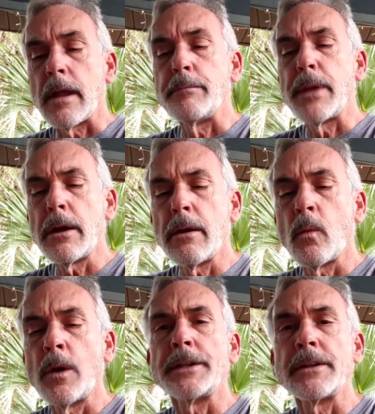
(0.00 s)
Bear
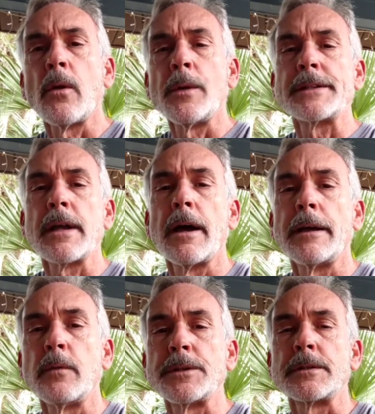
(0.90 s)
wanted to go
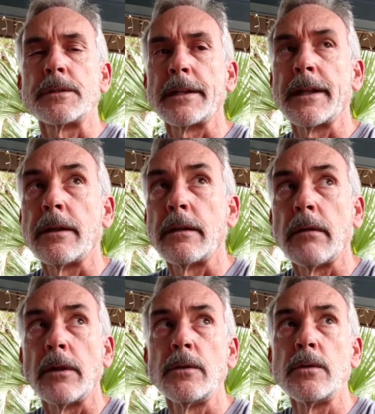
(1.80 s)
inside, which is not that
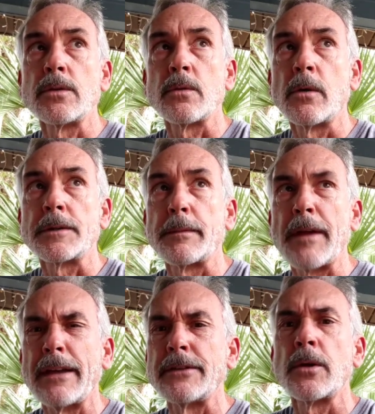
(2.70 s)
unusual, except
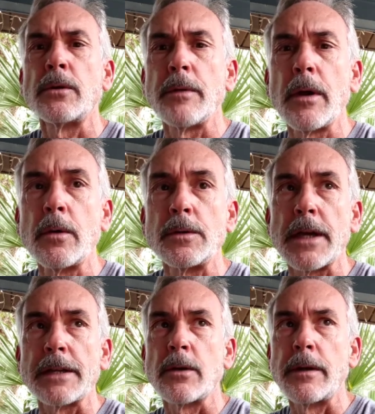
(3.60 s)
I hadn't shown him the hose
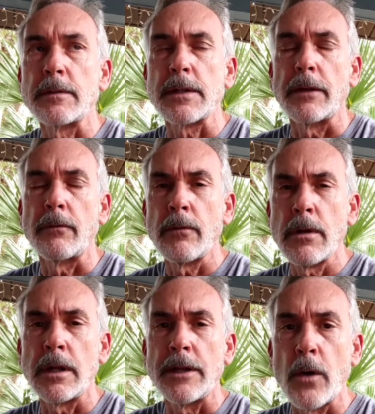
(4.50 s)
yet. So he was like
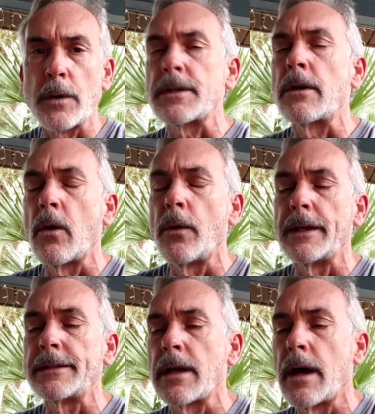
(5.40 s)
really focused on
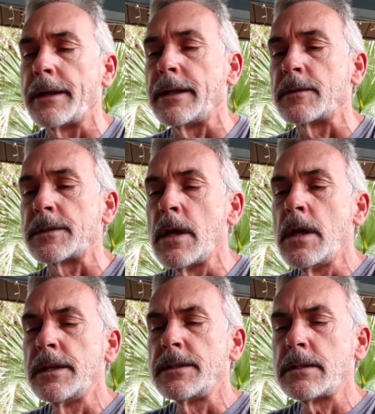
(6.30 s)
going inside, and he was
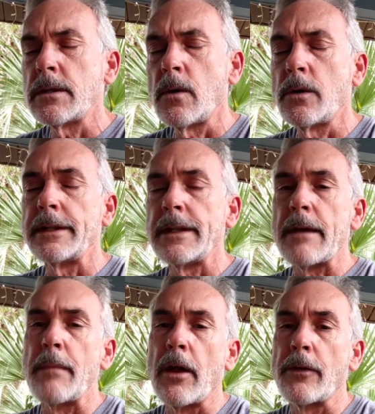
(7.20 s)
still holding
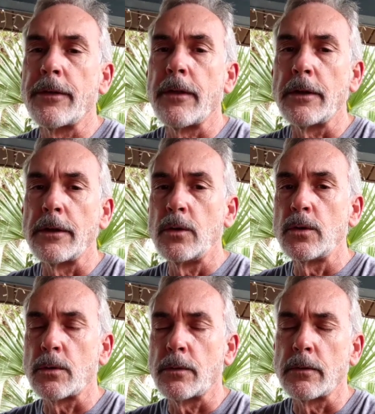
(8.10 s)
that mouth
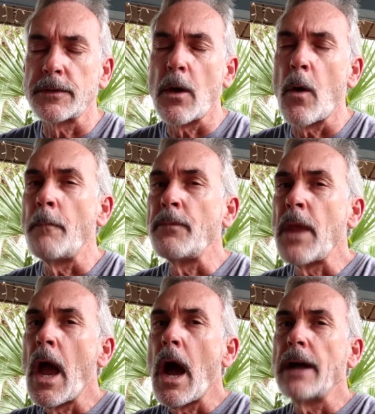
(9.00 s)
unusual. So
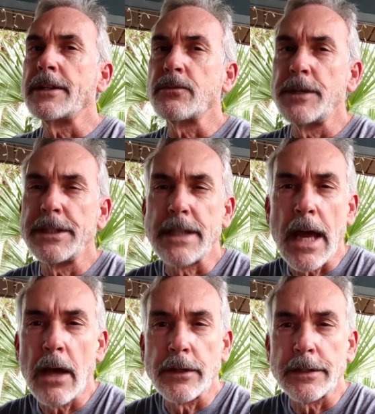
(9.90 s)
I just reached
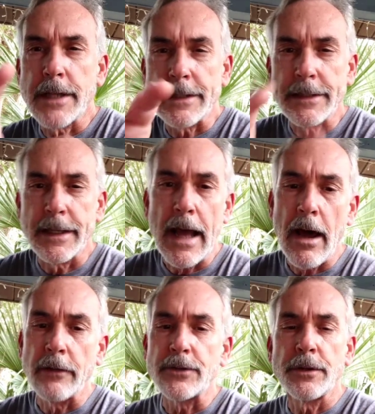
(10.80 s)
down to test it
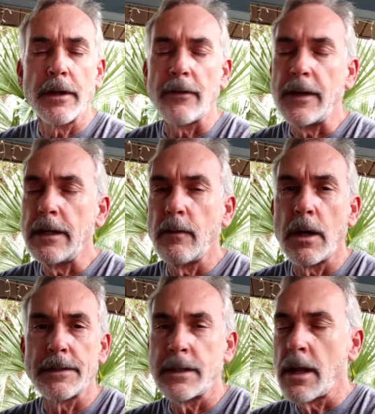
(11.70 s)
out, and sure enough, he
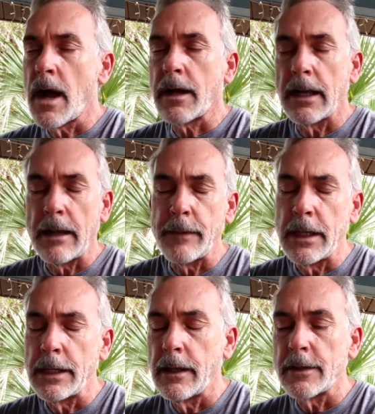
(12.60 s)
was not going to let
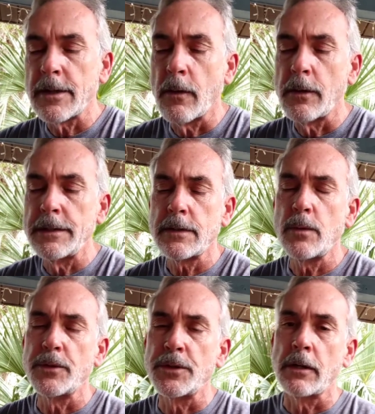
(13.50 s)
me in there. So he's a
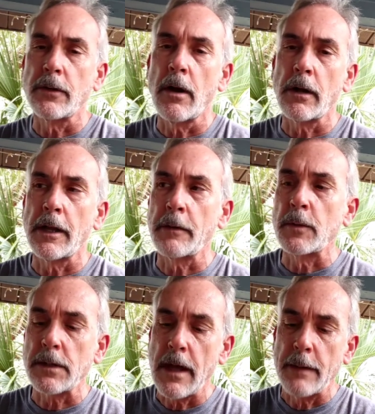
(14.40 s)
super gentle dog like
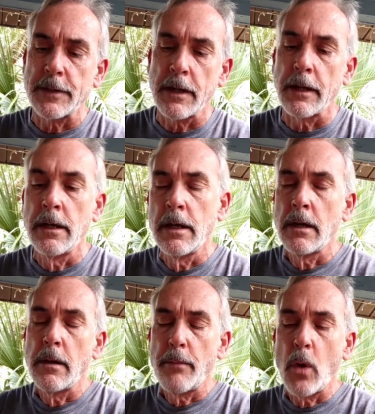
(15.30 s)
most labs, and I
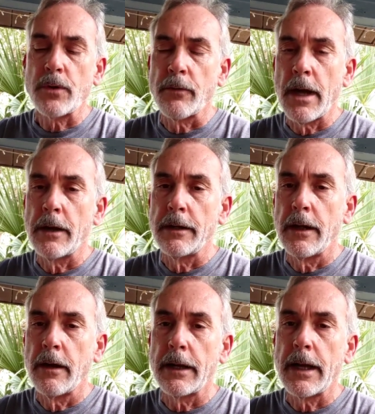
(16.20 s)
poked around in
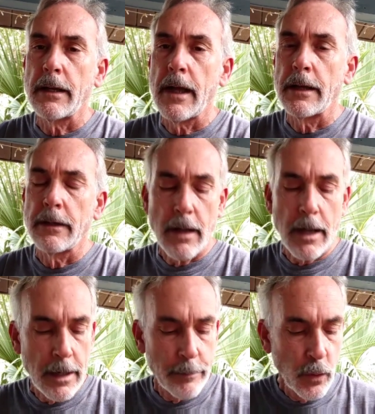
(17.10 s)
there, and
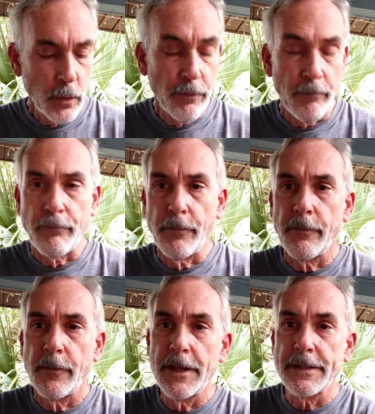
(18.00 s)
I pulled
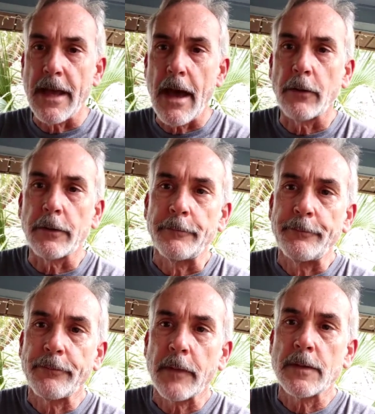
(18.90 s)
this out.
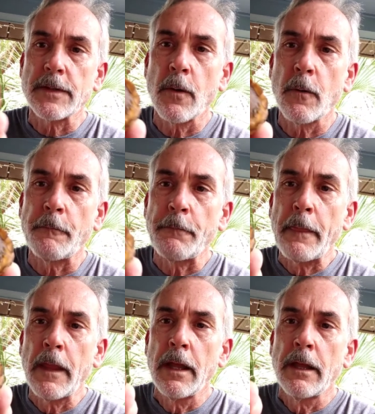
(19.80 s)
So
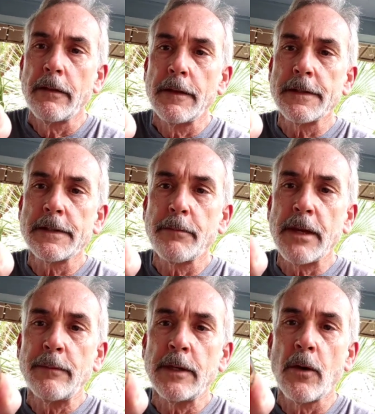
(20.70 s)
this is a
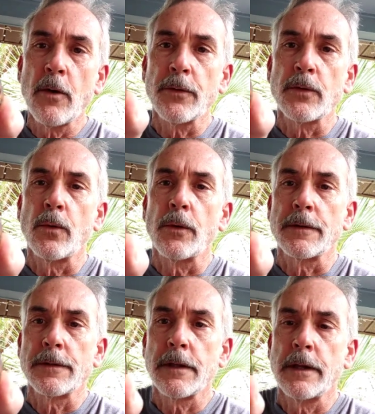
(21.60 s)
baby gopher
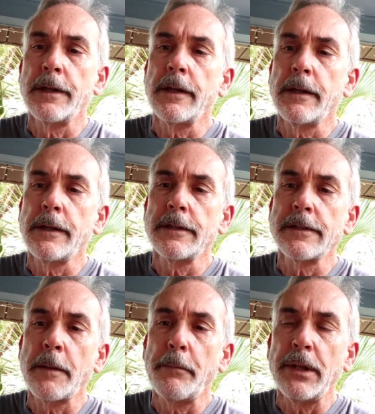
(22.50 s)
tortoise, and
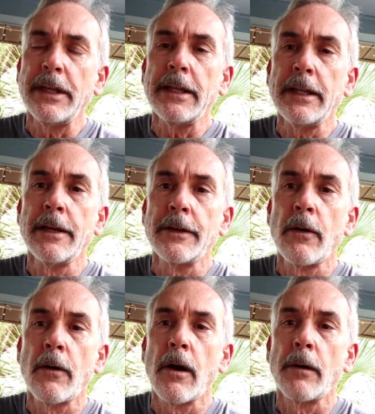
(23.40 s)
it's completely
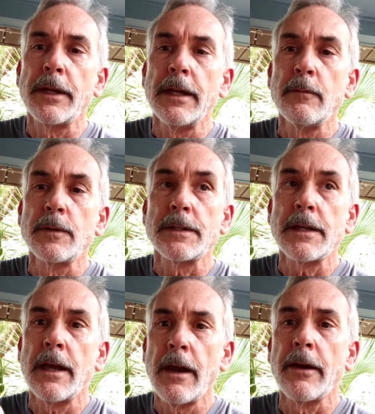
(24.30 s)
unharmed. He was
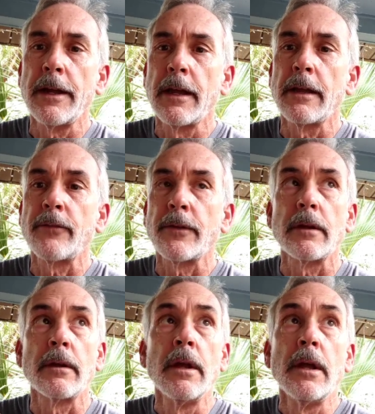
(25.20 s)
carrying it for
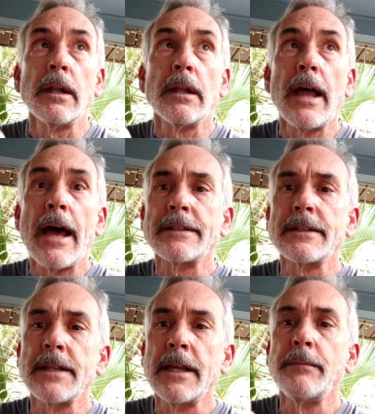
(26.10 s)
the
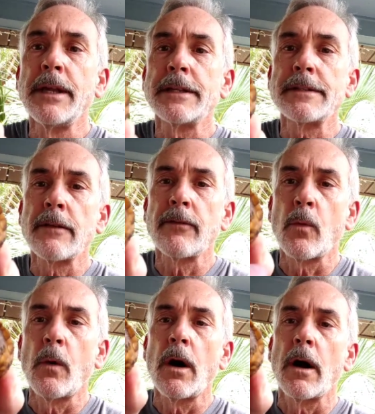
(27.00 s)
last 10 minutes of the
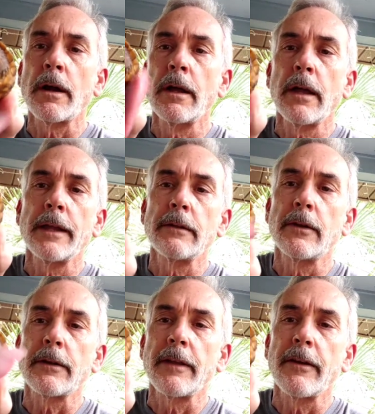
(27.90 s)
walk, and
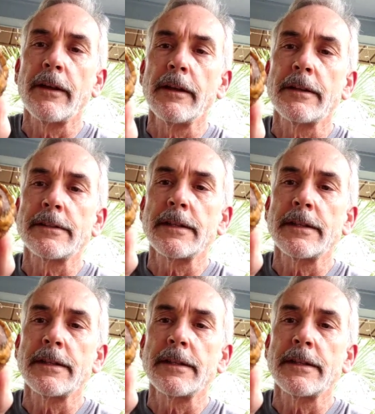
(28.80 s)
look, there he is.